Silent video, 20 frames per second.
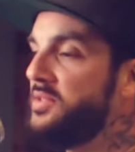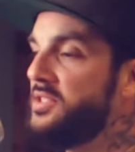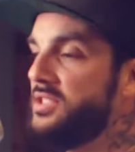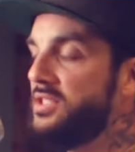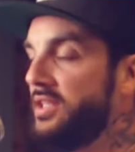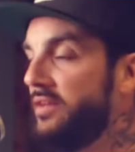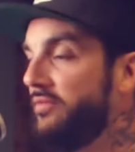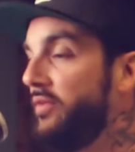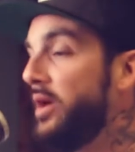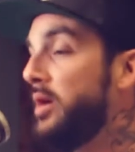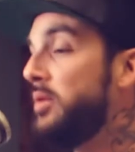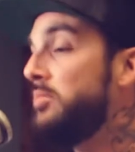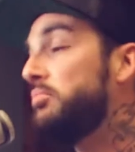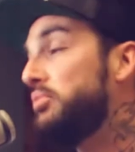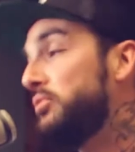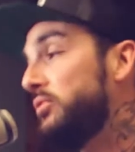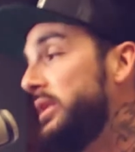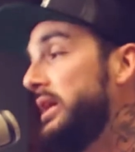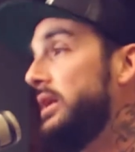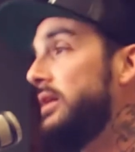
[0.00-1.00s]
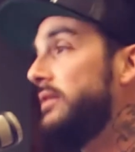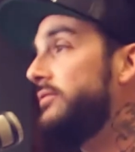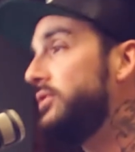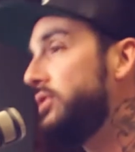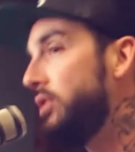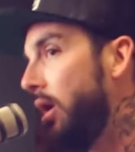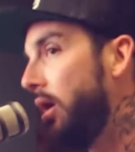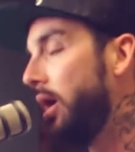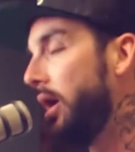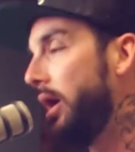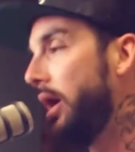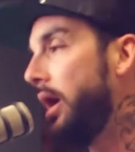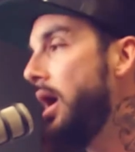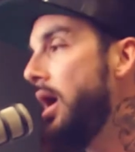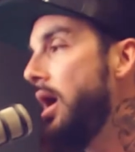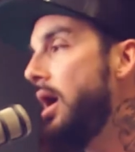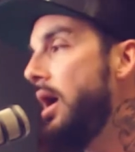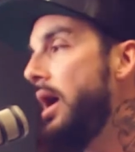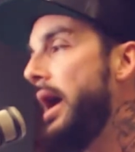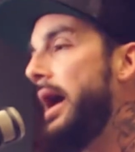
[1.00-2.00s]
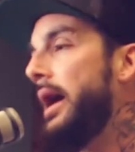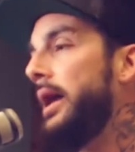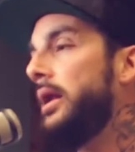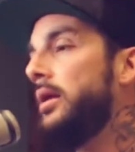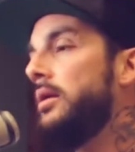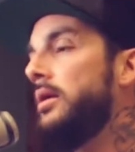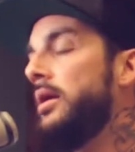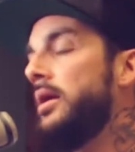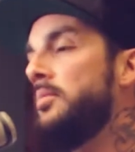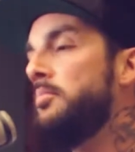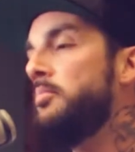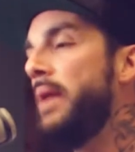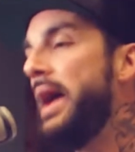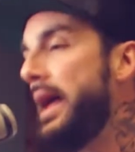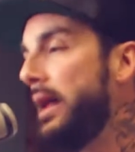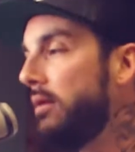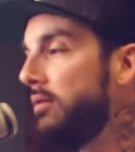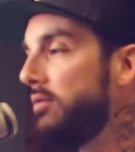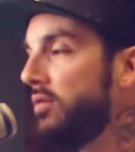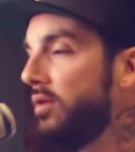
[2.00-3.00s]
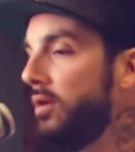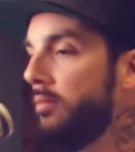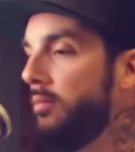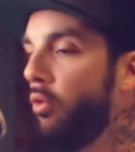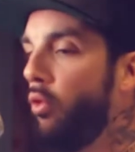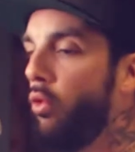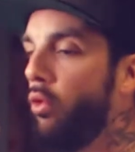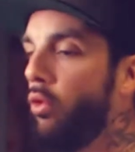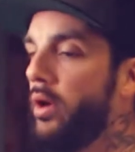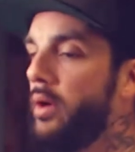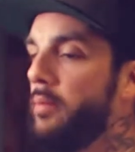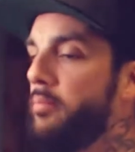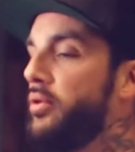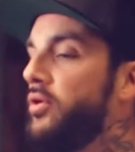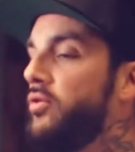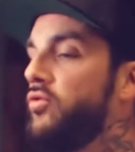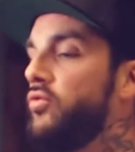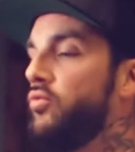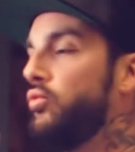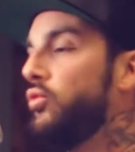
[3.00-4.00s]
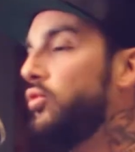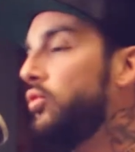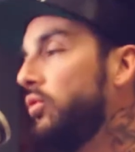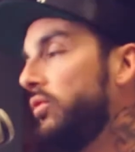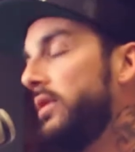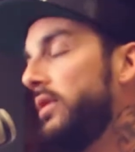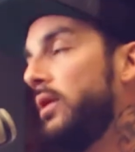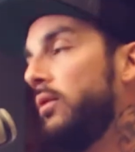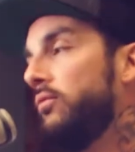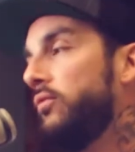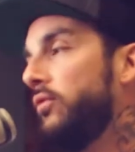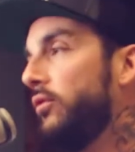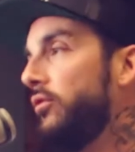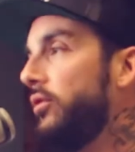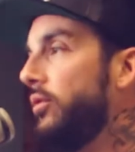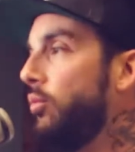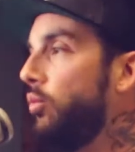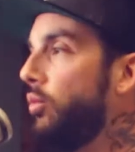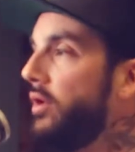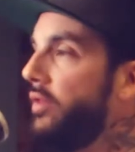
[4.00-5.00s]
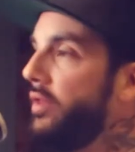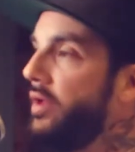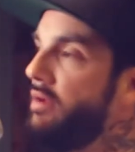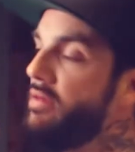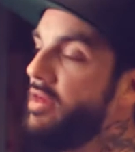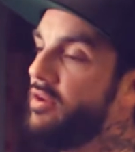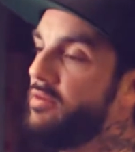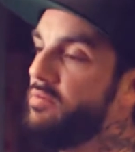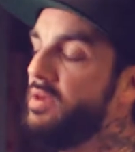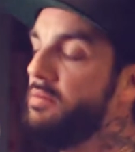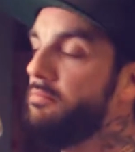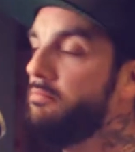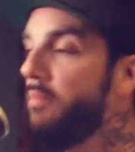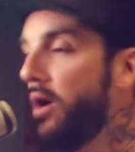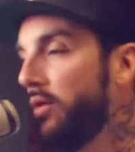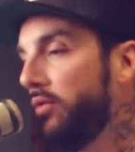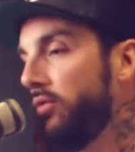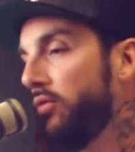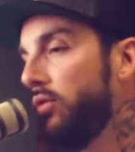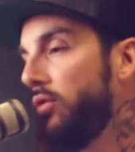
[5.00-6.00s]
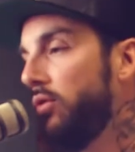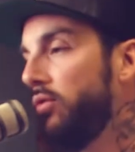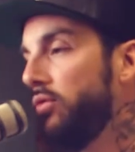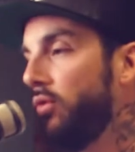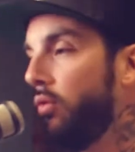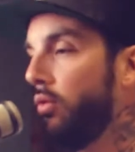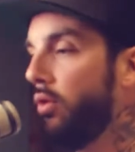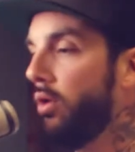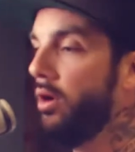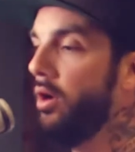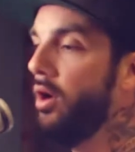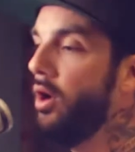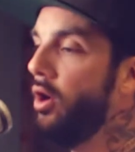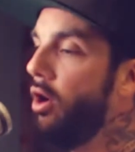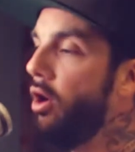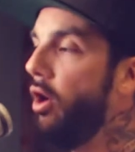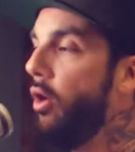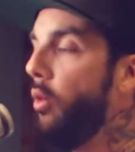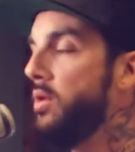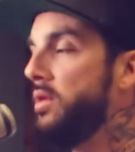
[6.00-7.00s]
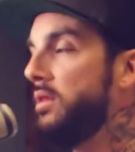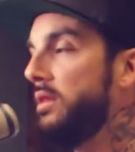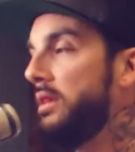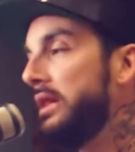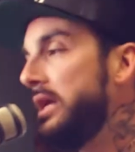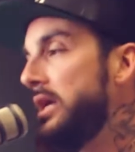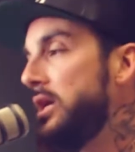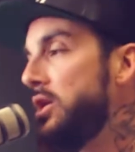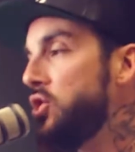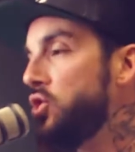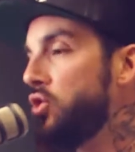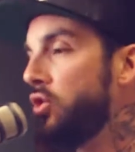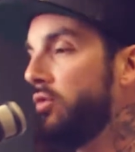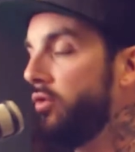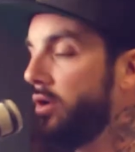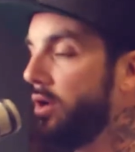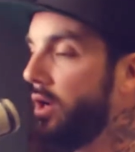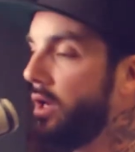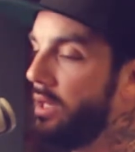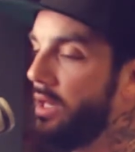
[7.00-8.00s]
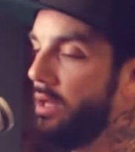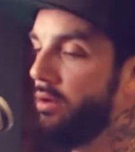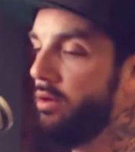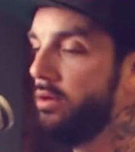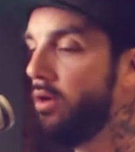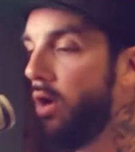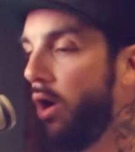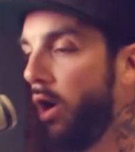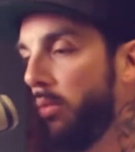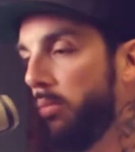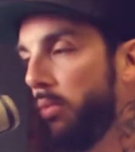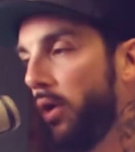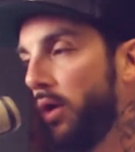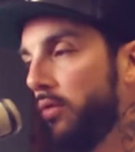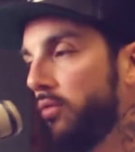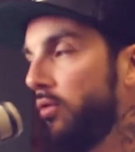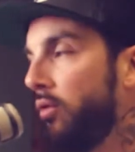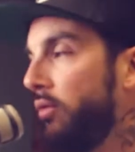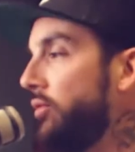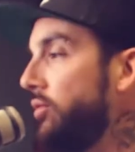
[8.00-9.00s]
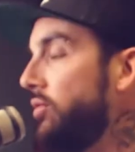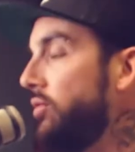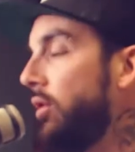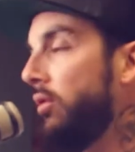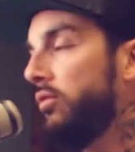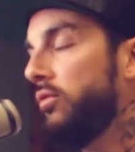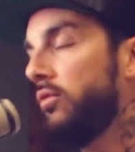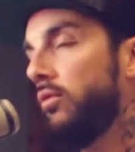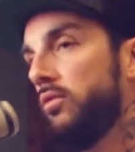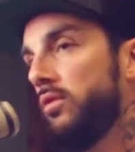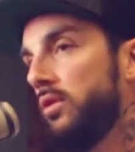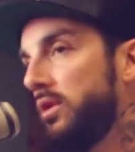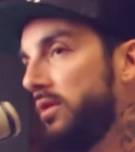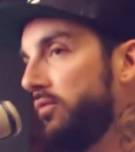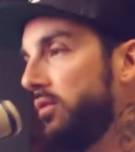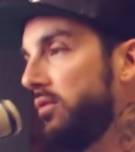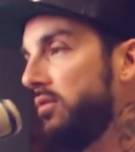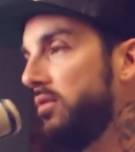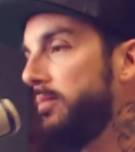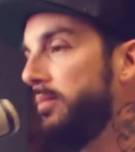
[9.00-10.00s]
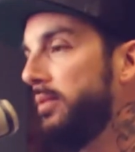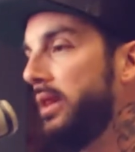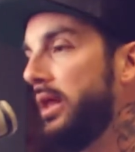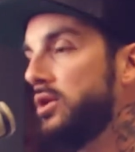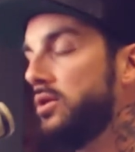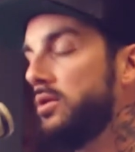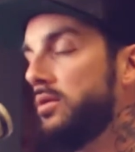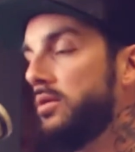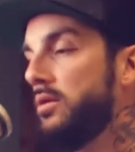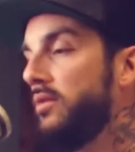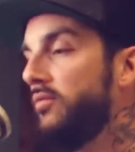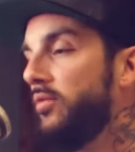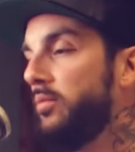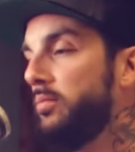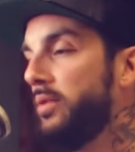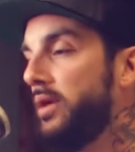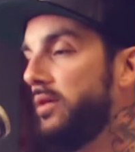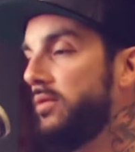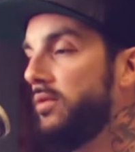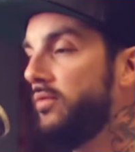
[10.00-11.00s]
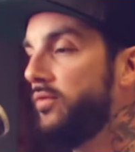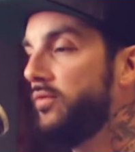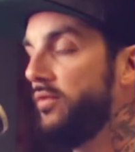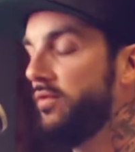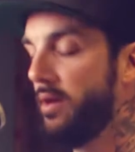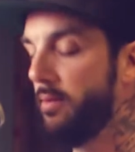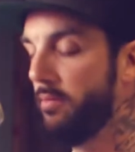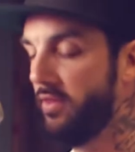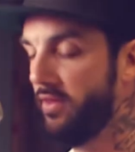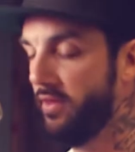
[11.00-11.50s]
a specific breed of dog, and it bans them or it puts rules out for them where they either have to be muzzled or always leashed or they're not allowed in dog parks, or there's all sorts of different stipulations in different places for some.